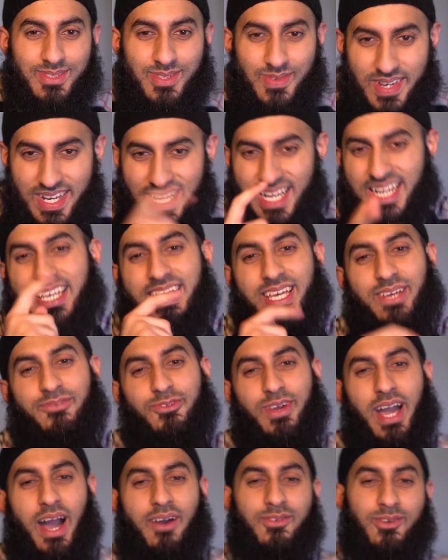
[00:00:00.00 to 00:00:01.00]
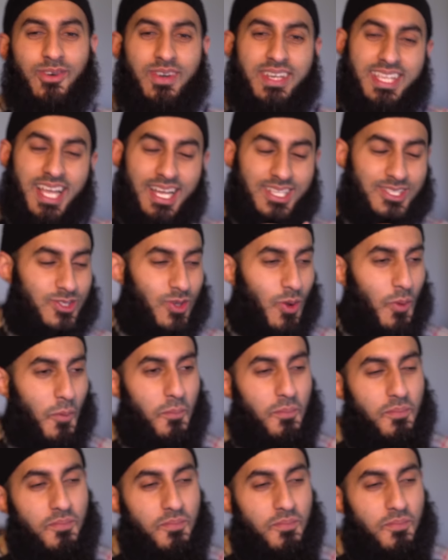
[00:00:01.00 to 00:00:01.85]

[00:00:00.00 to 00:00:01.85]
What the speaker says: So click it if you haven't already done so.